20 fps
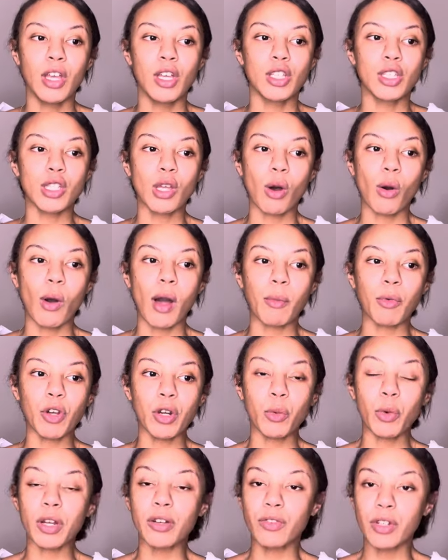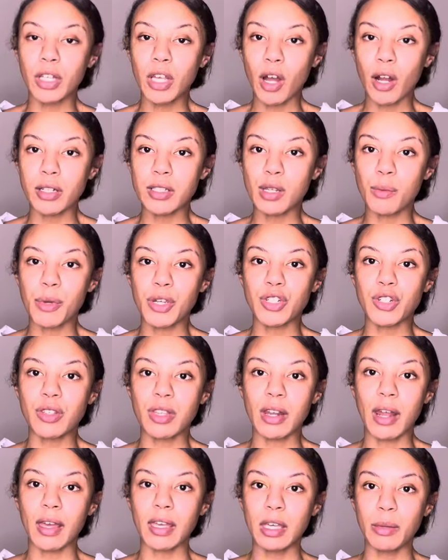So I'm gonna work really hard to make sure that
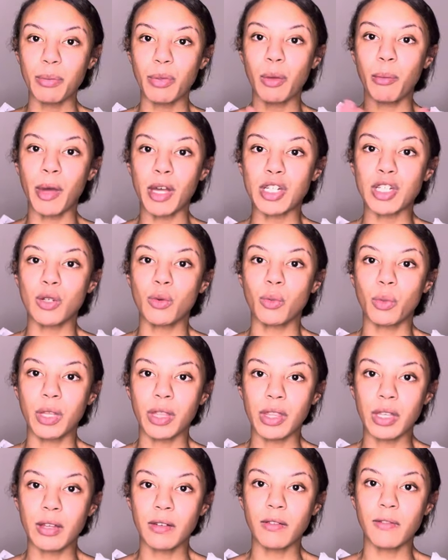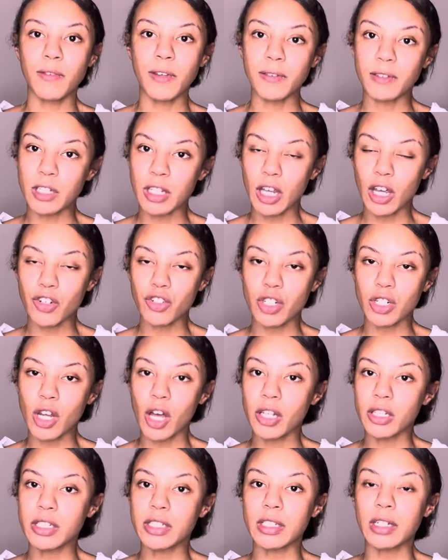I keep the budget within fifteen hundred
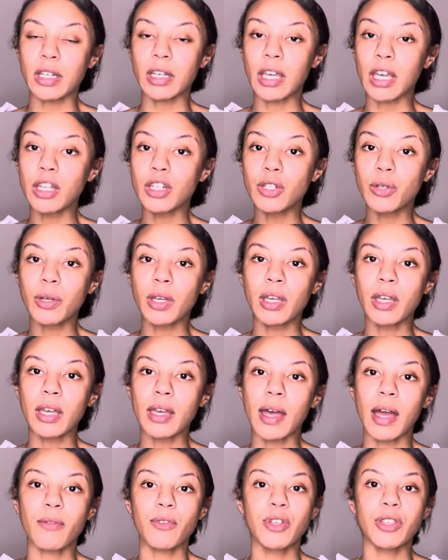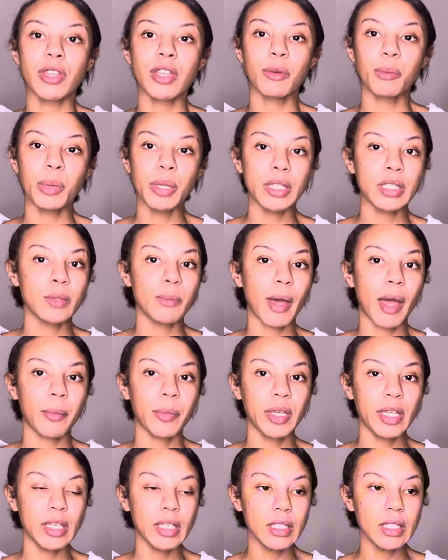dollars. And again, you can get everything piece by
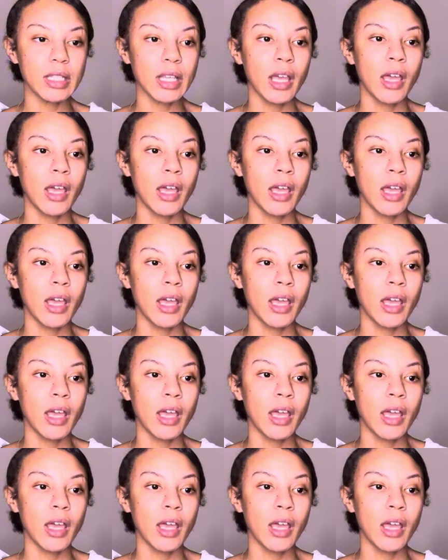piece.